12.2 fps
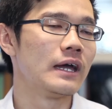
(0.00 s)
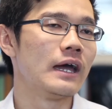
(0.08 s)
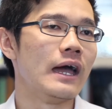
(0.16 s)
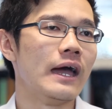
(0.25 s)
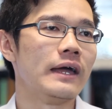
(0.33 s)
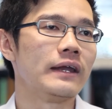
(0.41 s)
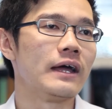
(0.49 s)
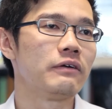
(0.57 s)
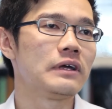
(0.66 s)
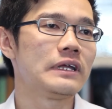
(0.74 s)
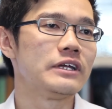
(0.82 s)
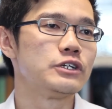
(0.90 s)
And I
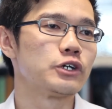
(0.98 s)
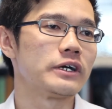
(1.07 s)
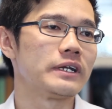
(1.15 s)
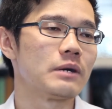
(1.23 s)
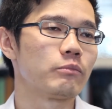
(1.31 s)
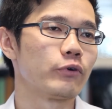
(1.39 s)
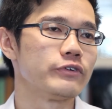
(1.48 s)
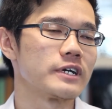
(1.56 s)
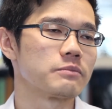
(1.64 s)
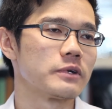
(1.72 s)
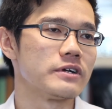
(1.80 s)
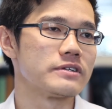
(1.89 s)
really enjoyed that
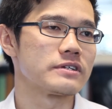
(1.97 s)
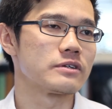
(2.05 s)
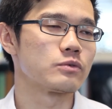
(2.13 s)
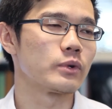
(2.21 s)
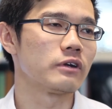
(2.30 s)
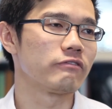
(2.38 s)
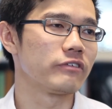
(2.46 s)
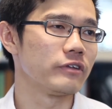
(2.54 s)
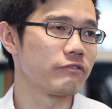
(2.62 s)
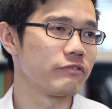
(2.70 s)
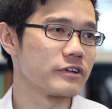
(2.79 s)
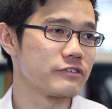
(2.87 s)
project because it's one of
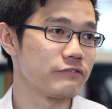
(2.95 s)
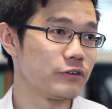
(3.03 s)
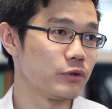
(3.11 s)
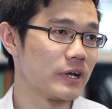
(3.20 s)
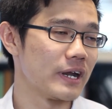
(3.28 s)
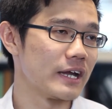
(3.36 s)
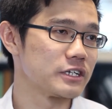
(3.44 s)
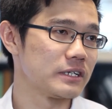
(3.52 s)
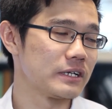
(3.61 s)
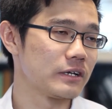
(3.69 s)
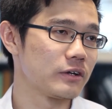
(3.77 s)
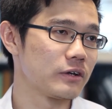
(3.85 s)
the first few that I
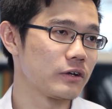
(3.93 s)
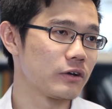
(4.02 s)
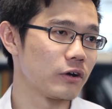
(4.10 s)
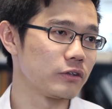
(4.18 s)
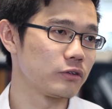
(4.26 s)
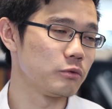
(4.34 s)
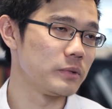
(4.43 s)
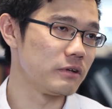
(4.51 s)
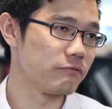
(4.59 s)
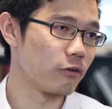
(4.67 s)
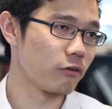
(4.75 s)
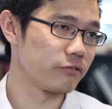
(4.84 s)
actually got to be
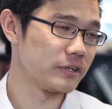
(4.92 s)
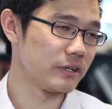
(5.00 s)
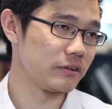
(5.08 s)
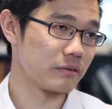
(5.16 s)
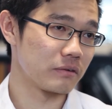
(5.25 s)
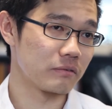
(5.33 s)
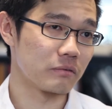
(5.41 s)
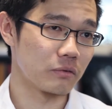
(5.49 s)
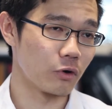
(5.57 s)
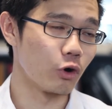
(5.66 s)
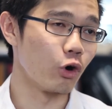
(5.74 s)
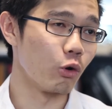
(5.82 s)
involved in
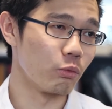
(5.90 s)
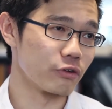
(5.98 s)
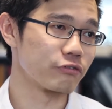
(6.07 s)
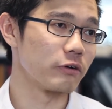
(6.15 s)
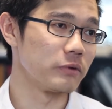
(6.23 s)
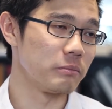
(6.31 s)
almost from the